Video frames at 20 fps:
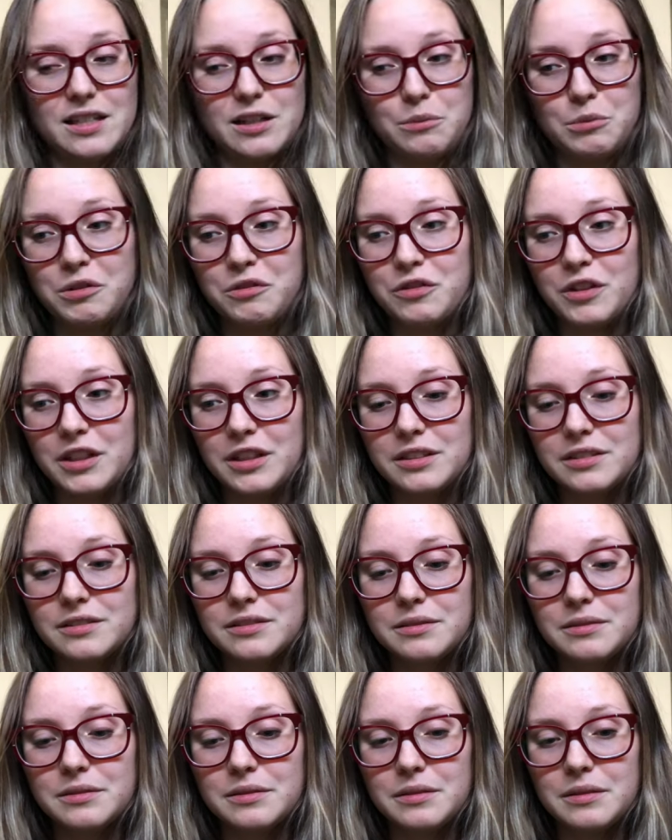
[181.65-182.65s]
gonna be
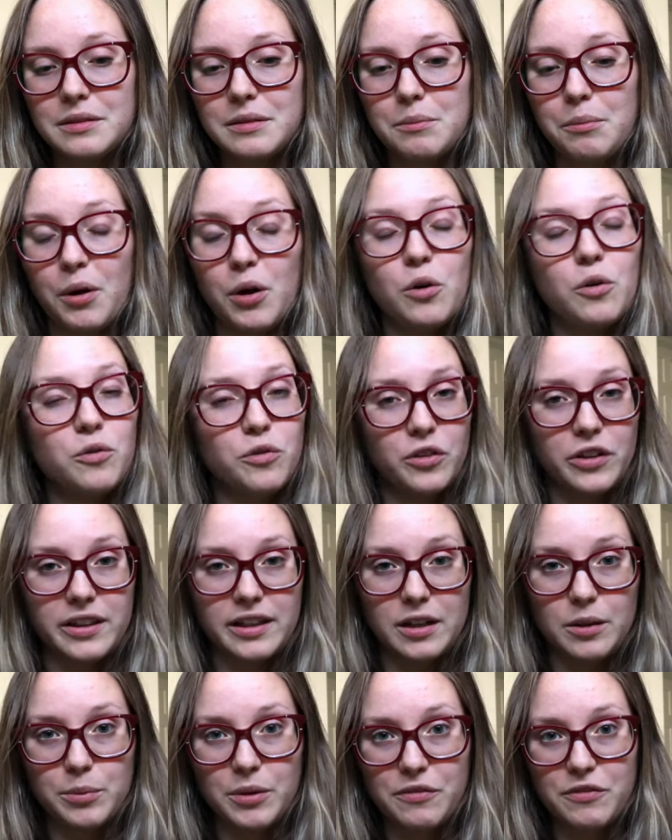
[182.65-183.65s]
fun, but hopefully
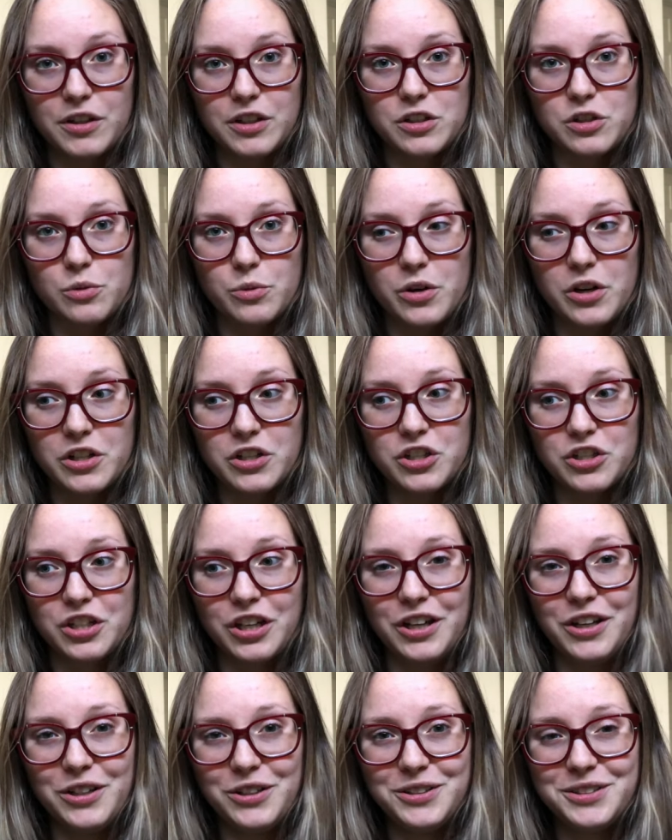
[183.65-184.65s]
that'll be fun to watch
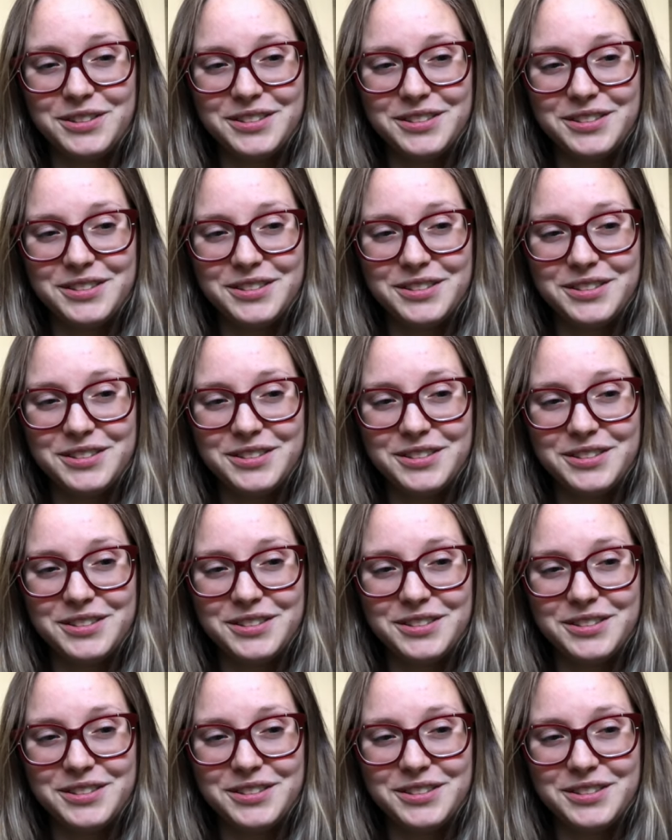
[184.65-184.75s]
too.